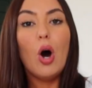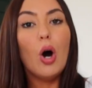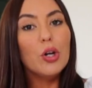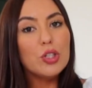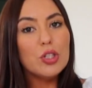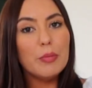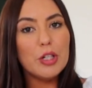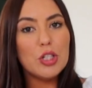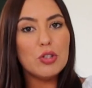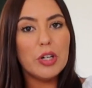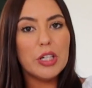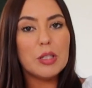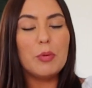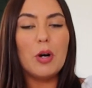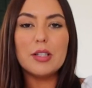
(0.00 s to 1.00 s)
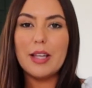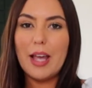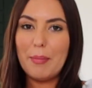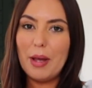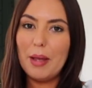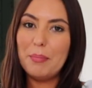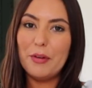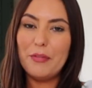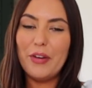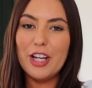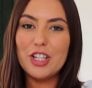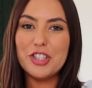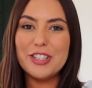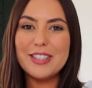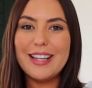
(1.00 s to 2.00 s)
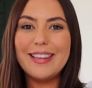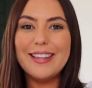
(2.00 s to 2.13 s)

onto my stretch marks and my imperfections,